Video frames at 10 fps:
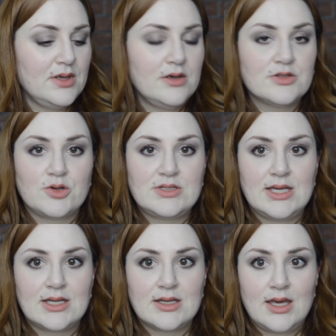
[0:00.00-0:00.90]
So I
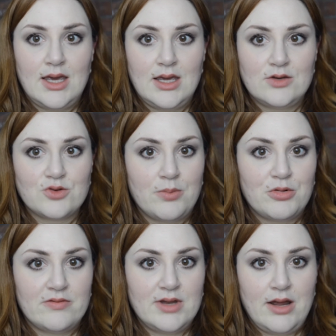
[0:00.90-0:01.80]
take a dropper
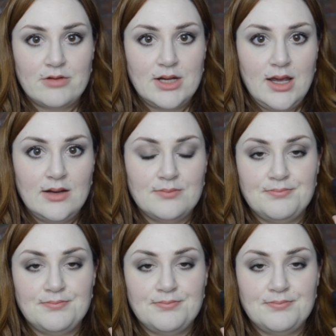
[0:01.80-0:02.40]
of it every night,